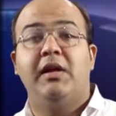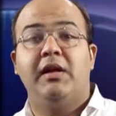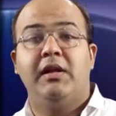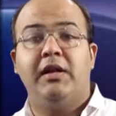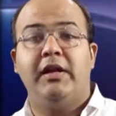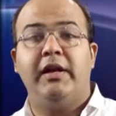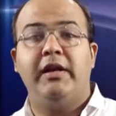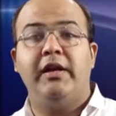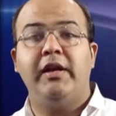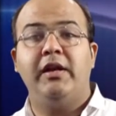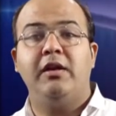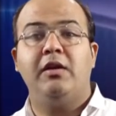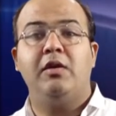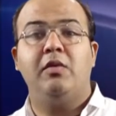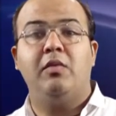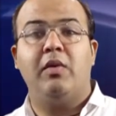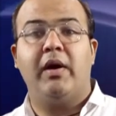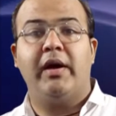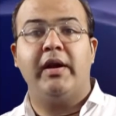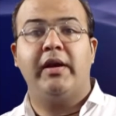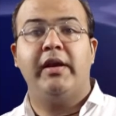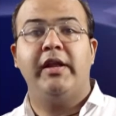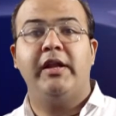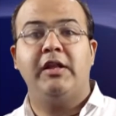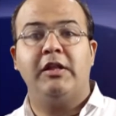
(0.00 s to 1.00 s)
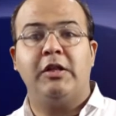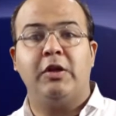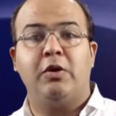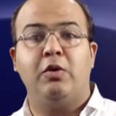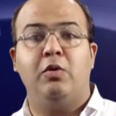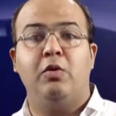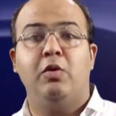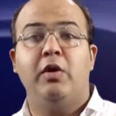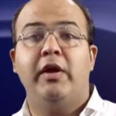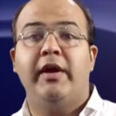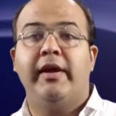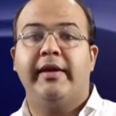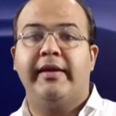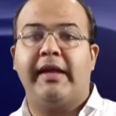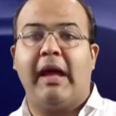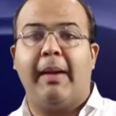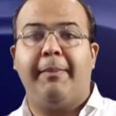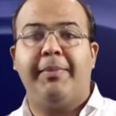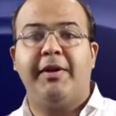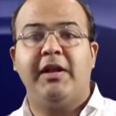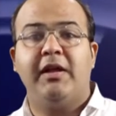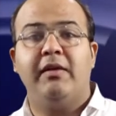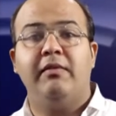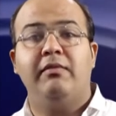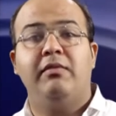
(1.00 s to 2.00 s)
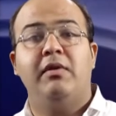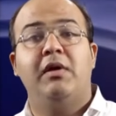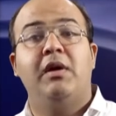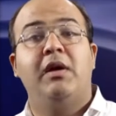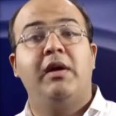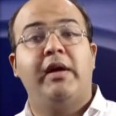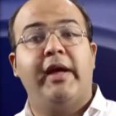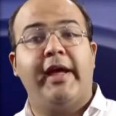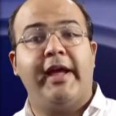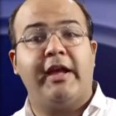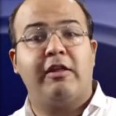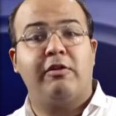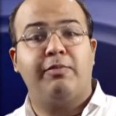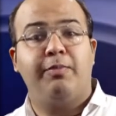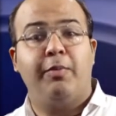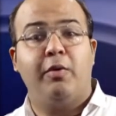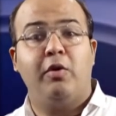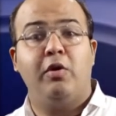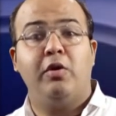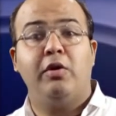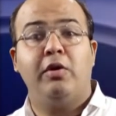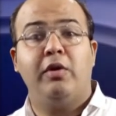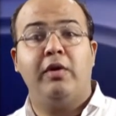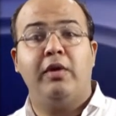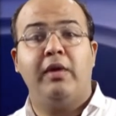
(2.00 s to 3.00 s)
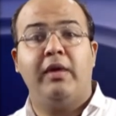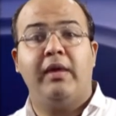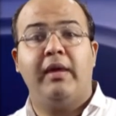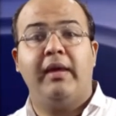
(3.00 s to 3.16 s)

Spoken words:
leading to earning through captive export